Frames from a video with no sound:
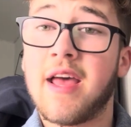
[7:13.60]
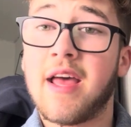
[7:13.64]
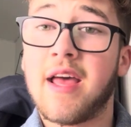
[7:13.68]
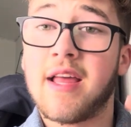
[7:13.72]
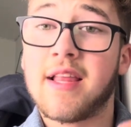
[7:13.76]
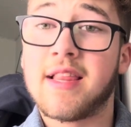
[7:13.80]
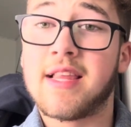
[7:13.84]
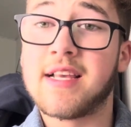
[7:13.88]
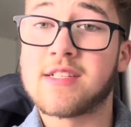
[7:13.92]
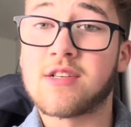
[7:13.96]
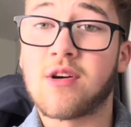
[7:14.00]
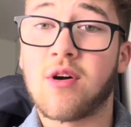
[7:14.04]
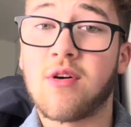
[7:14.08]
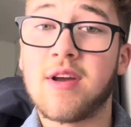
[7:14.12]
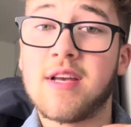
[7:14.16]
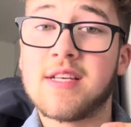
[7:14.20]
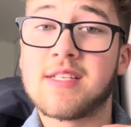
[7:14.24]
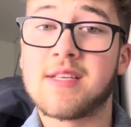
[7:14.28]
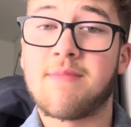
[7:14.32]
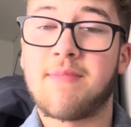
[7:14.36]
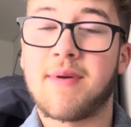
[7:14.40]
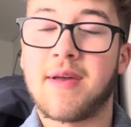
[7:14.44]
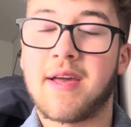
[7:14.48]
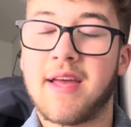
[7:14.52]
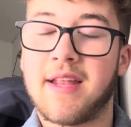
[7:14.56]
this guy is
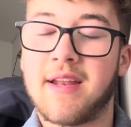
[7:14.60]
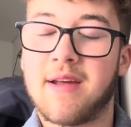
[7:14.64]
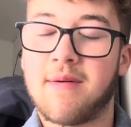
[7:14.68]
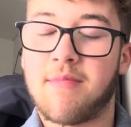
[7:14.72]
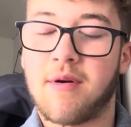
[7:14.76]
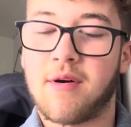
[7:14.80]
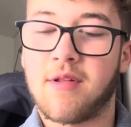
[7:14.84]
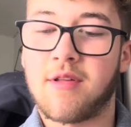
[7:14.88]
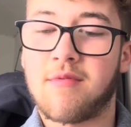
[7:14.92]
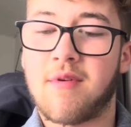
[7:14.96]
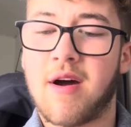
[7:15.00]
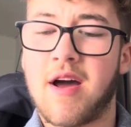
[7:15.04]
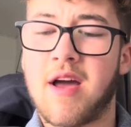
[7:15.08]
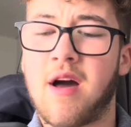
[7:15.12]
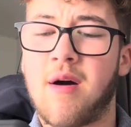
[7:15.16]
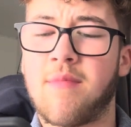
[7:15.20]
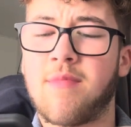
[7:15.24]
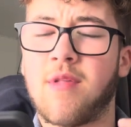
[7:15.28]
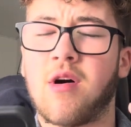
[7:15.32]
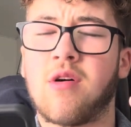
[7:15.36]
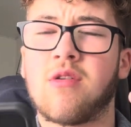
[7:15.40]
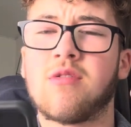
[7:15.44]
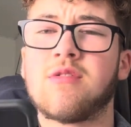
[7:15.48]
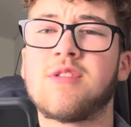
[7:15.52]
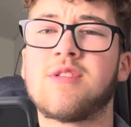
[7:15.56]
a beginner, by the way. I'm
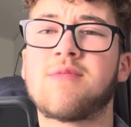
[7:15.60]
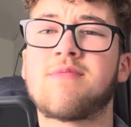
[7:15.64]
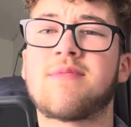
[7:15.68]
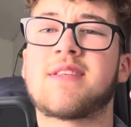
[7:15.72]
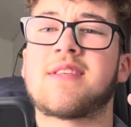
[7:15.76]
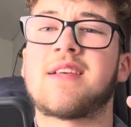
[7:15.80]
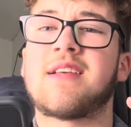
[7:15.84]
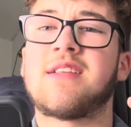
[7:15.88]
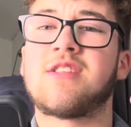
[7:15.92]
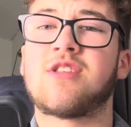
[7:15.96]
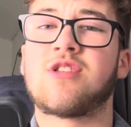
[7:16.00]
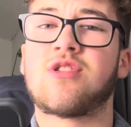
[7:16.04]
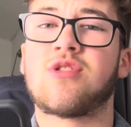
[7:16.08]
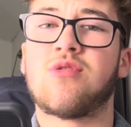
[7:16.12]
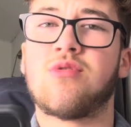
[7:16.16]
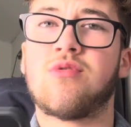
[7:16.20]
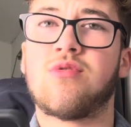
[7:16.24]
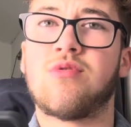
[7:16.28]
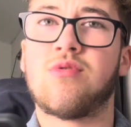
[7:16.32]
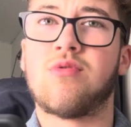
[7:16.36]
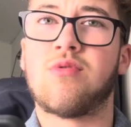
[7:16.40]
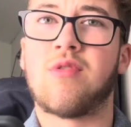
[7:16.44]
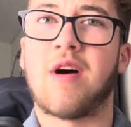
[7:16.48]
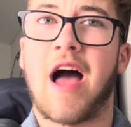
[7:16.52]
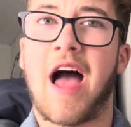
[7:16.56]
not 100%
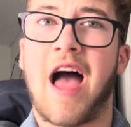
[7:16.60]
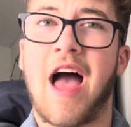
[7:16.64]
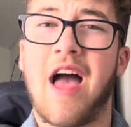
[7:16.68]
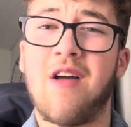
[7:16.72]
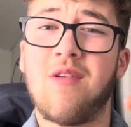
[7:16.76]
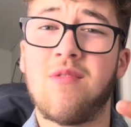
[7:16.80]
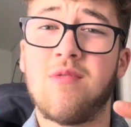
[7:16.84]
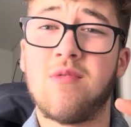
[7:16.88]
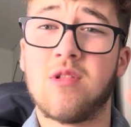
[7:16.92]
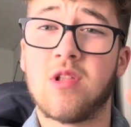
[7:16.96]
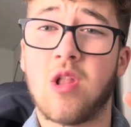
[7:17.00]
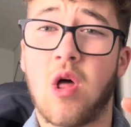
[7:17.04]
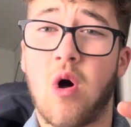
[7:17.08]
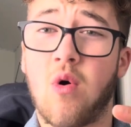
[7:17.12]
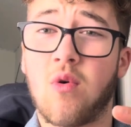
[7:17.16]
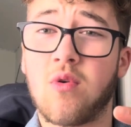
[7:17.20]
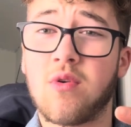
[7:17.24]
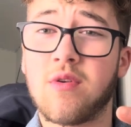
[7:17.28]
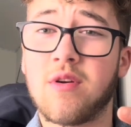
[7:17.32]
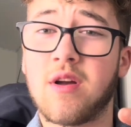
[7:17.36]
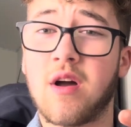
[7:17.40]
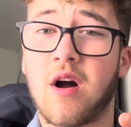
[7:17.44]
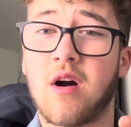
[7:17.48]
sure how long.